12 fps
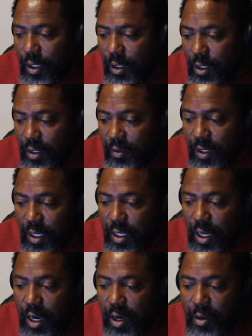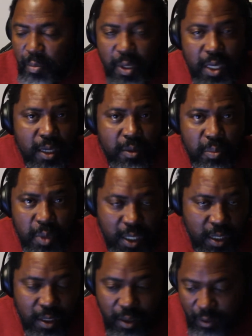leaving an
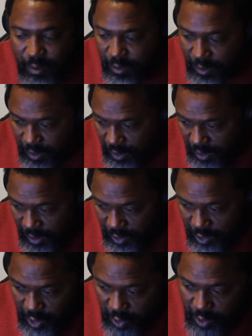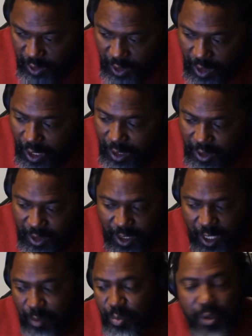Airbnb, touring the college
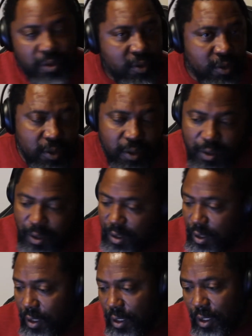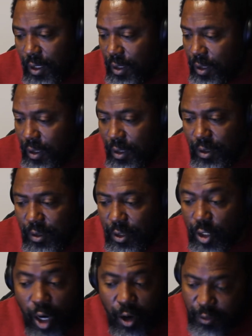campus,
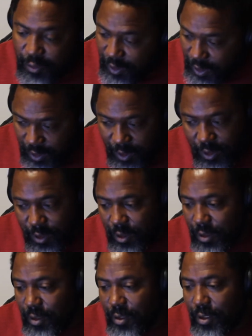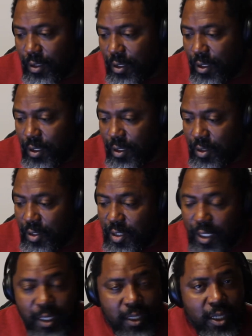golfing,
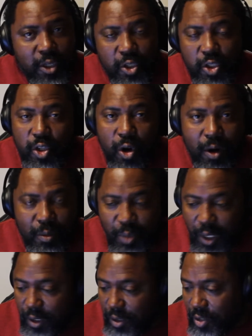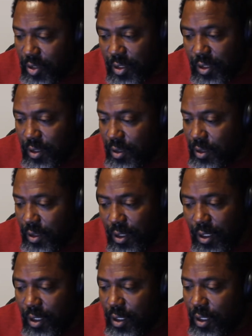sitting in a Starbucks,
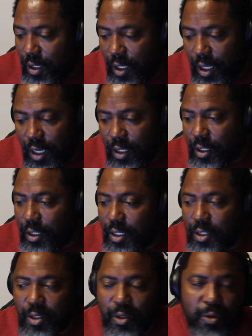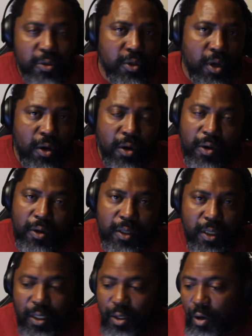and the list goes
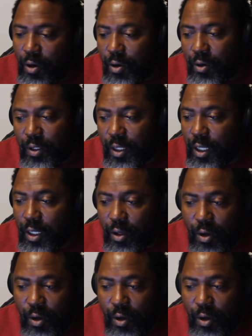on and on and